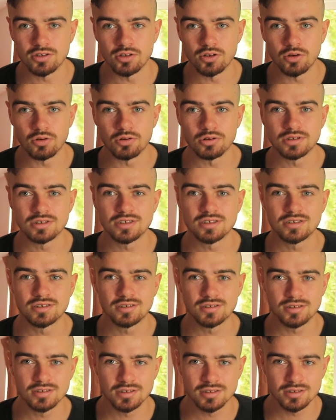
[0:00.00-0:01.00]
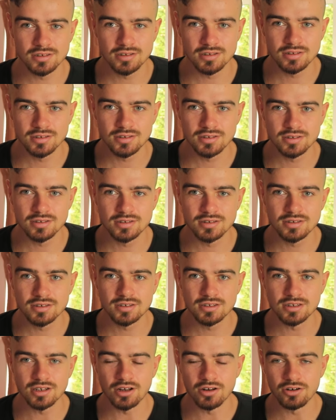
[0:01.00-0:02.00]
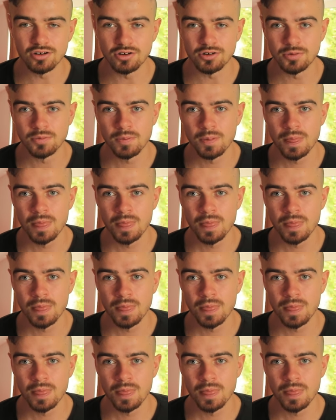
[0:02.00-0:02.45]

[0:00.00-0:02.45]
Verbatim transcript: your stutter